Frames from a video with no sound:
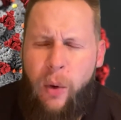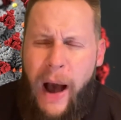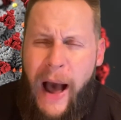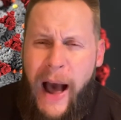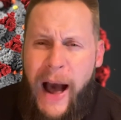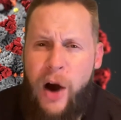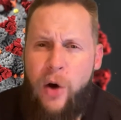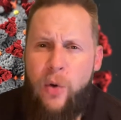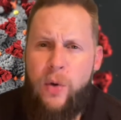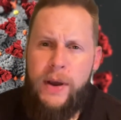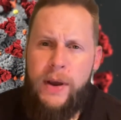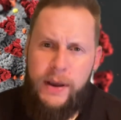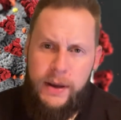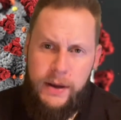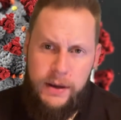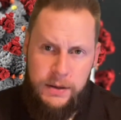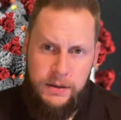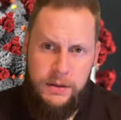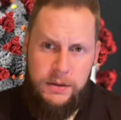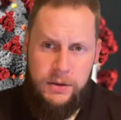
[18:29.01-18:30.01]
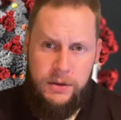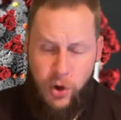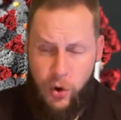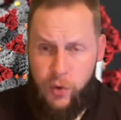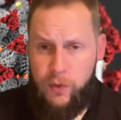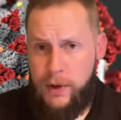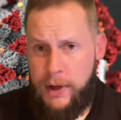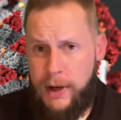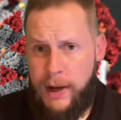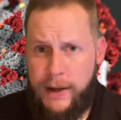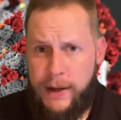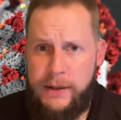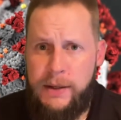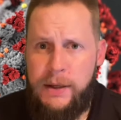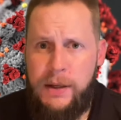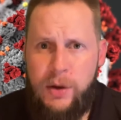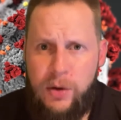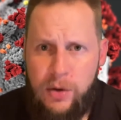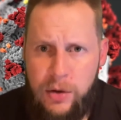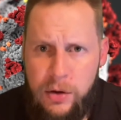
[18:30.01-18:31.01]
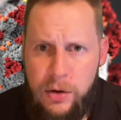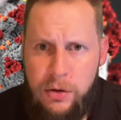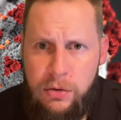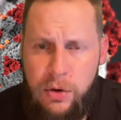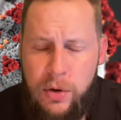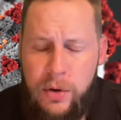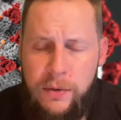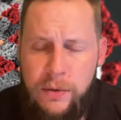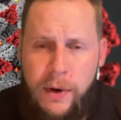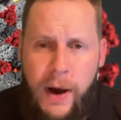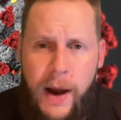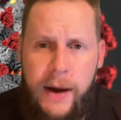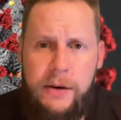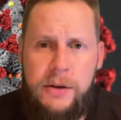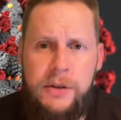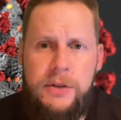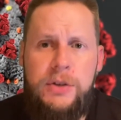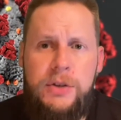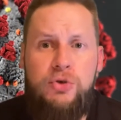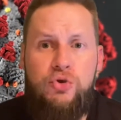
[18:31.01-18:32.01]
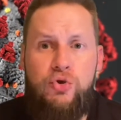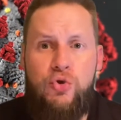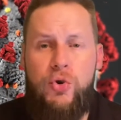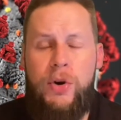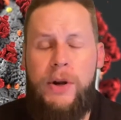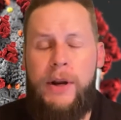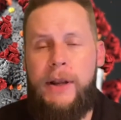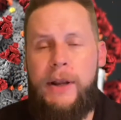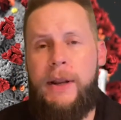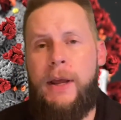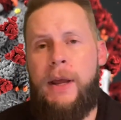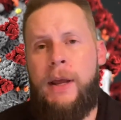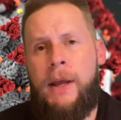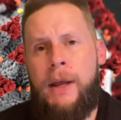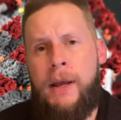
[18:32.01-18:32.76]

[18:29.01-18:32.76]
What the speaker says: how is COVID-19 or the coronavirus treated.